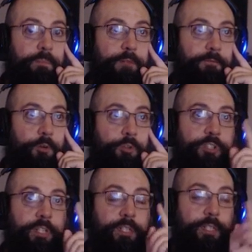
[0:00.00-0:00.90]

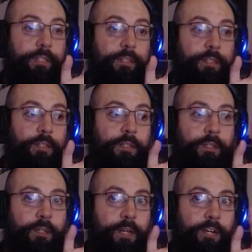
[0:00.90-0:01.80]
Unfortunately,
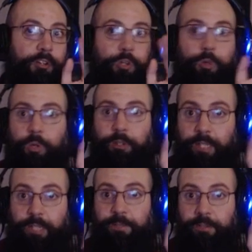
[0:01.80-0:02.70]
out of nowhere,
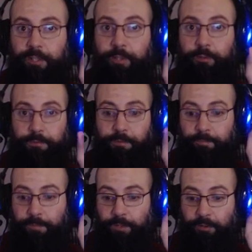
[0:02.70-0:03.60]
Leify's health
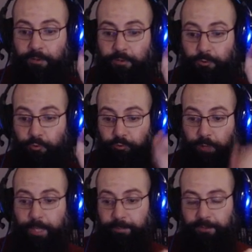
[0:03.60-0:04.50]

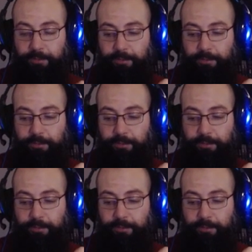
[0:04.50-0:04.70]
dropped.